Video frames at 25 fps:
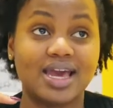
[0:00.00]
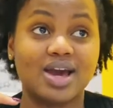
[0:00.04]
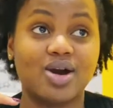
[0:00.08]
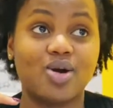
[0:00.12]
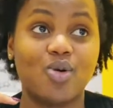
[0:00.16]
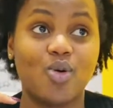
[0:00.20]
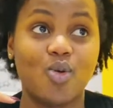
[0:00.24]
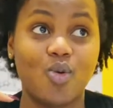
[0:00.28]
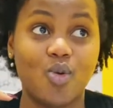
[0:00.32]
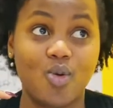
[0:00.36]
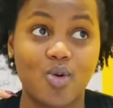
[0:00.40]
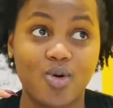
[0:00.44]

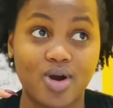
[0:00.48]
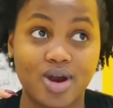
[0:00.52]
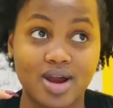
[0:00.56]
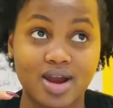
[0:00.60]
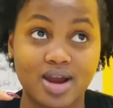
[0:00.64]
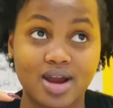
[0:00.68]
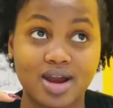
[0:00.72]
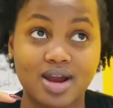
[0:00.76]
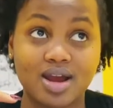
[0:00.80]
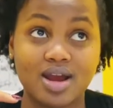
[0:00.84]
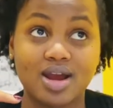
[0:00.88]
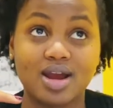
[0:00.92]
or
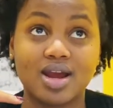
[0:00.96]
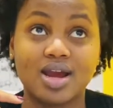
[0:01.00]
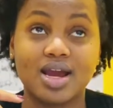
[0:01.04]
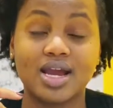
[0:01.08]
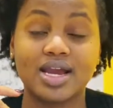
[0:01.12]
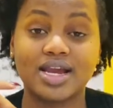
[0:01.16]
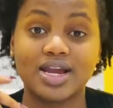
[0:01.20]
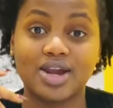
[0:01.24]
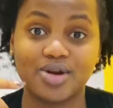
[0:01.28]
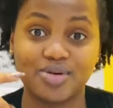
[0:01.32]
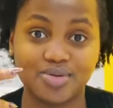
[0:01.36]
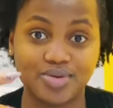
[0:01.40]

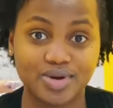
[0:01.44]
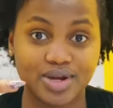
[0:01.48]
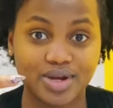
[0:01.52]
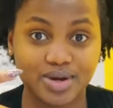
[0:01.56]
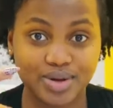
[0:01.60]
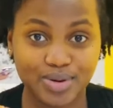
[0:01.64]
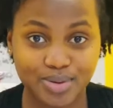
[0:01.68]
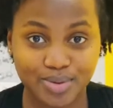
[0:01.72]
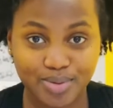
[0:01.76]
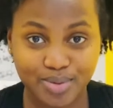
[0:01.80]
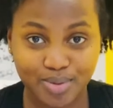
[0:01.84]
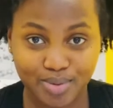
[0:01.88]
career
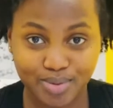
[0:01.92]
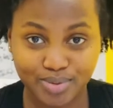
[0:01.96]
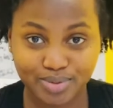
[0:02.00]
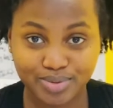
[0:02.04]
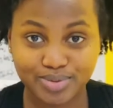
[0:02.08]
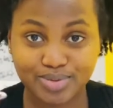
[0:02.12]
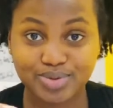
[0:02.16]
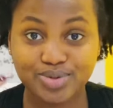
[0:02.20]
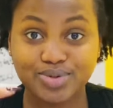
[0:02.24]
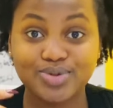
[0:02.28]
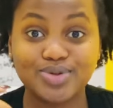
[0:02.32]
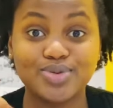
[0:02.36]
goal
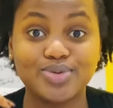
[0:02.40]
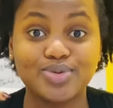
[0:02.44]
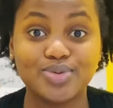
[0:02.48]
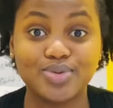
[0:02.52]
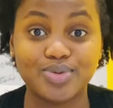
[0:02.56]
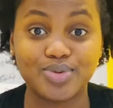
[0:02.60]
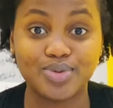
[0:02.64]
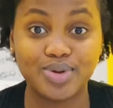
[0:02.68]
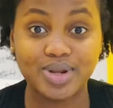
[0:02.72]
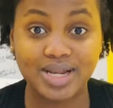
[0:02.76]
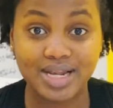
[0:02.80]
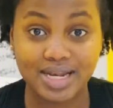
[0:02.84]
to
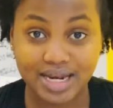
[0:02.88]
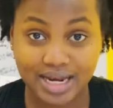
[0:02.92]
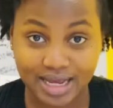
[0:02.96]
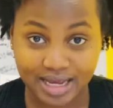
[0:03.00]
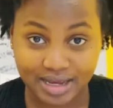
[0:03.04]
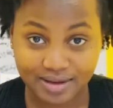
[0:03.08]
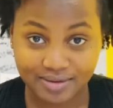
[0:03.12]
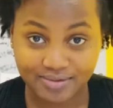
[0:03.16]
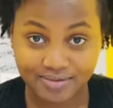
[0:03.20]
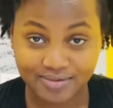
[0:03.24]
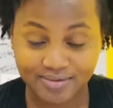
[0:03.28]
life.